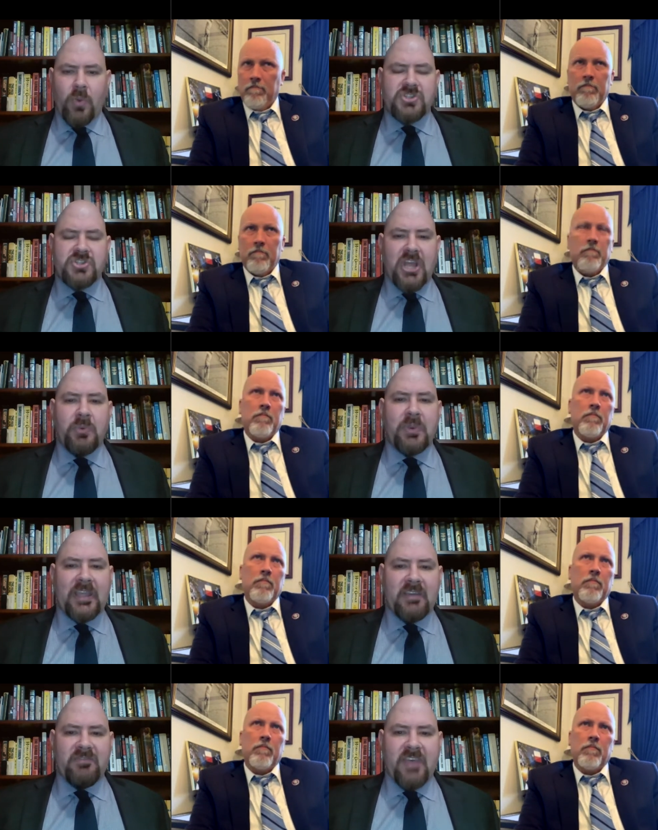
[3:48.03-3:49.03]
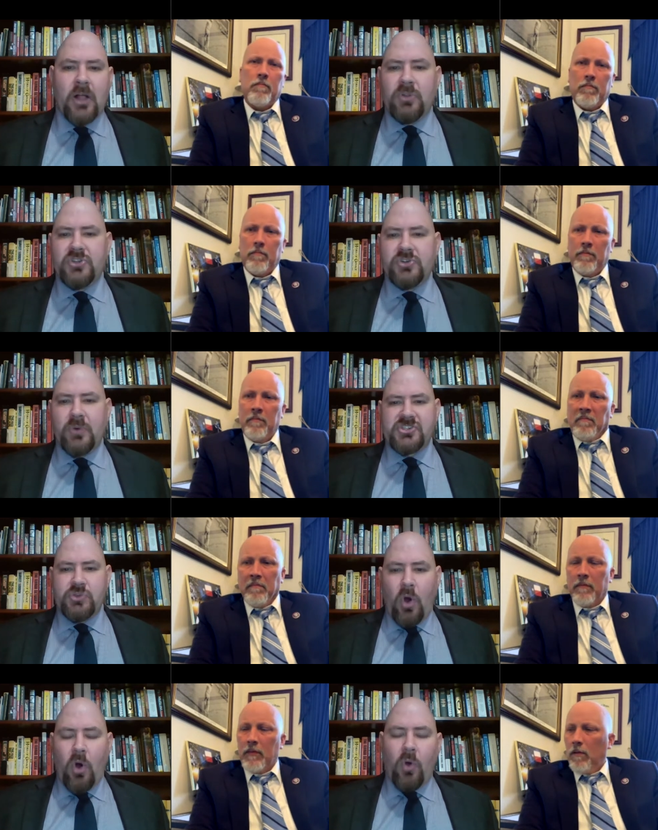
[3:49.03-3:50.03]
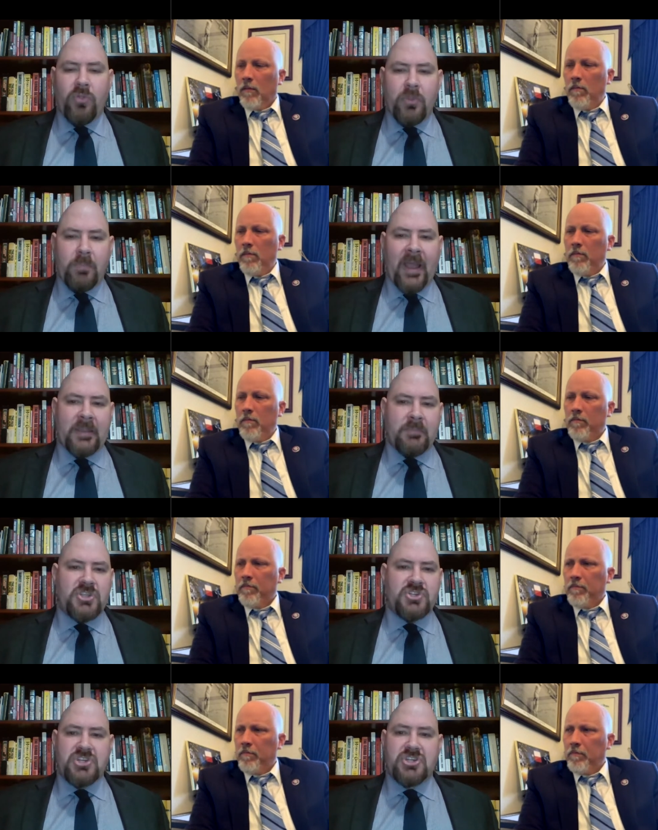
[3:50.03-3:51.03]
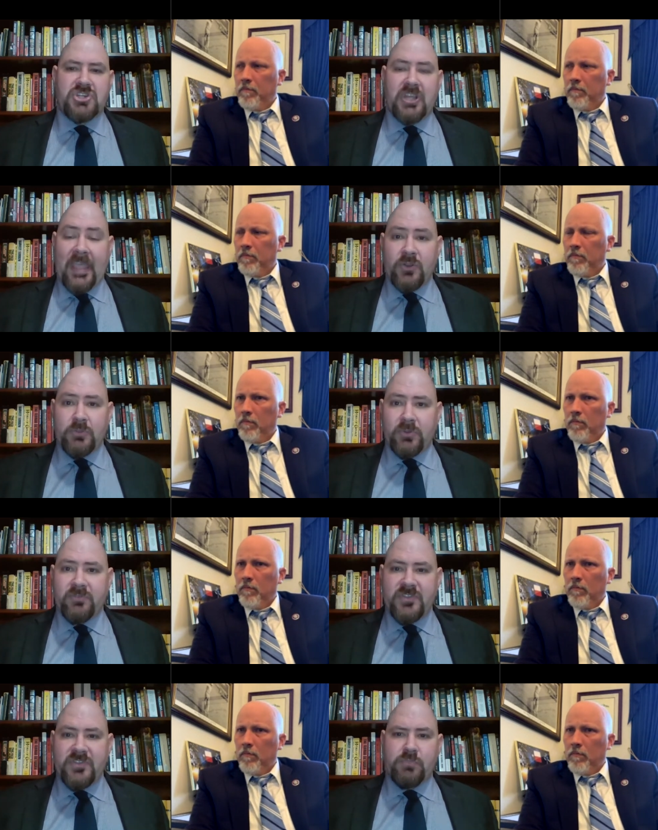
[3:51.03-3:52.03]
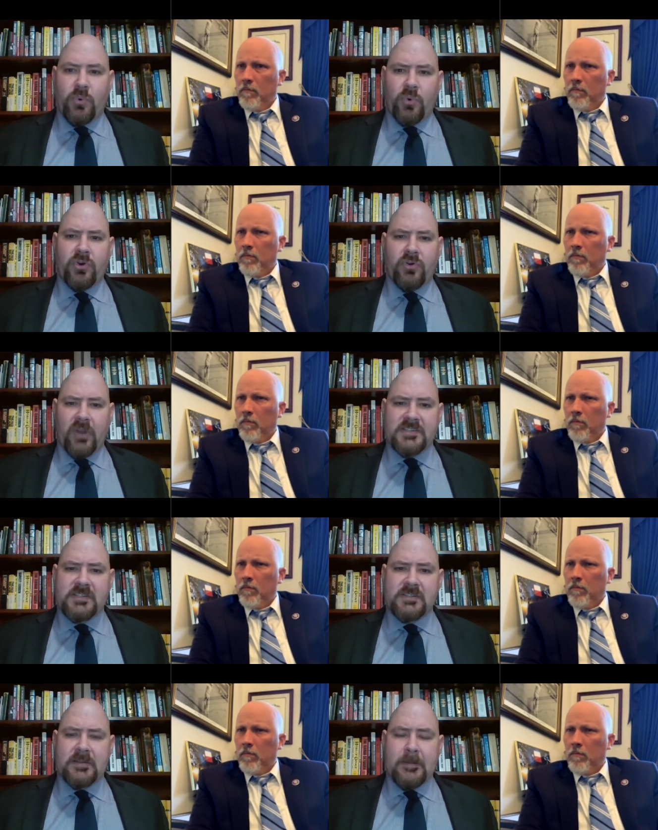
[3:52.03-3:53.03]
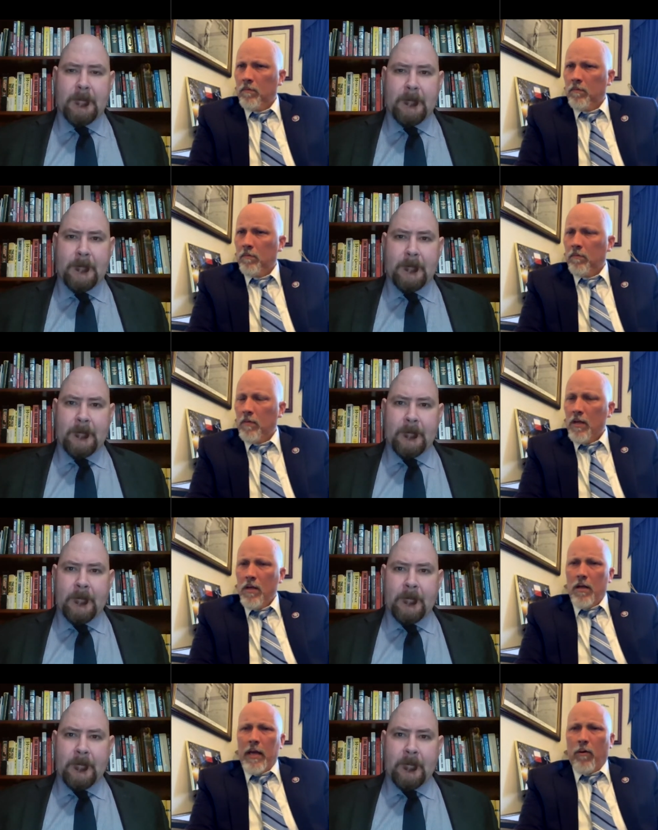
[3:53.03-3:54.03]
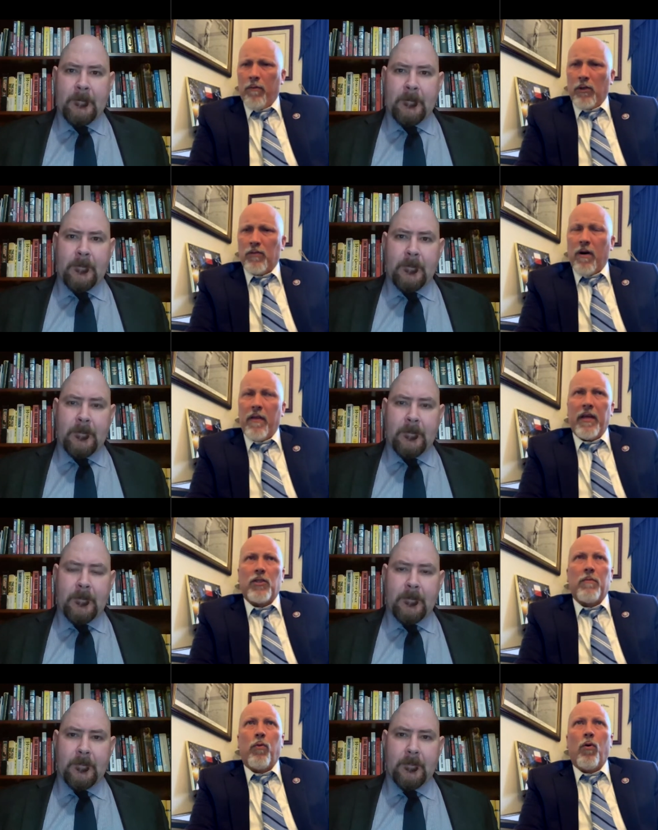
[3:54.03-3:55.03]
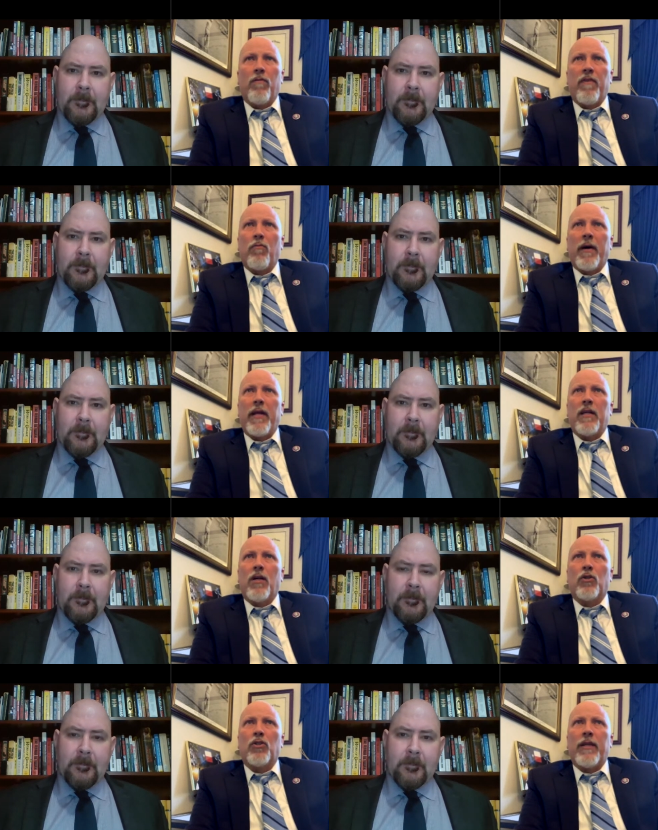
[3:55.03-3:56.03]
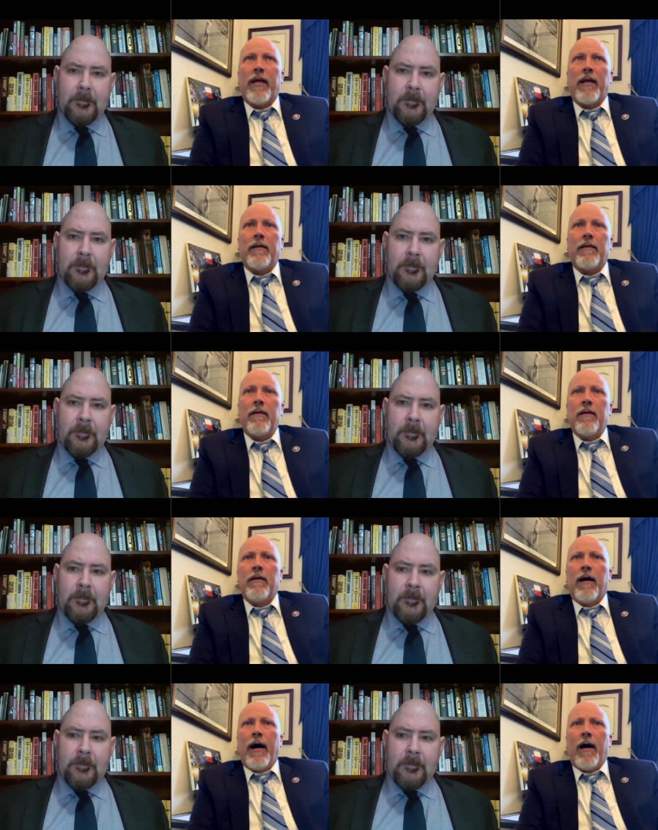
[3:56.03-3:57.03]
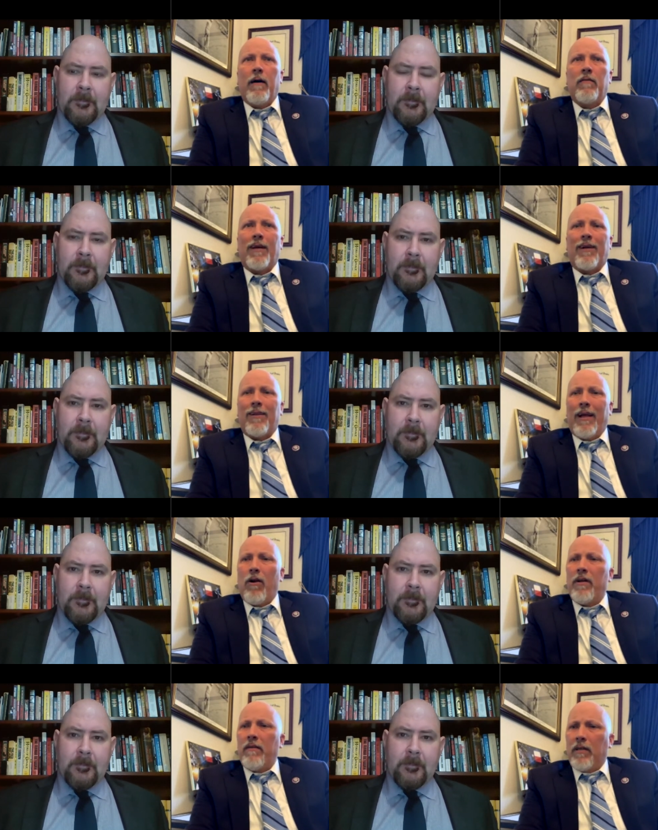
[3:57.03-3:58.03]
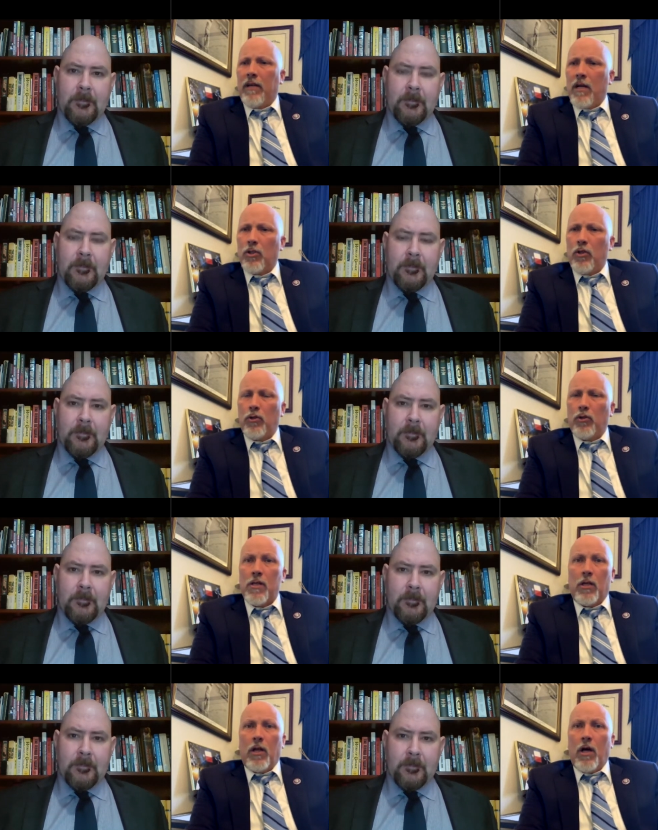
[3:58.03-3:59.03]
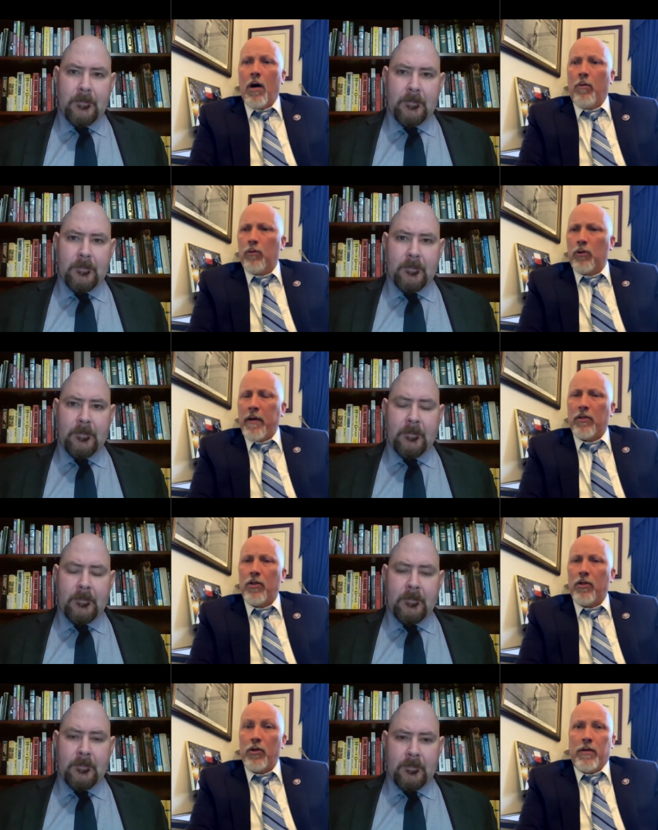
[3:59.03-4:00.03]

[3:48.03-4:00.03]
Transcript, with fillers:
Speaker 1: what's genuinely available to us to hold the Biden administration accountable for this border crisis?
Speaker 2: Yeah, well, first of all, I think it's important for everybody to understand uh, the clarity of the Constitution and the law with respect to the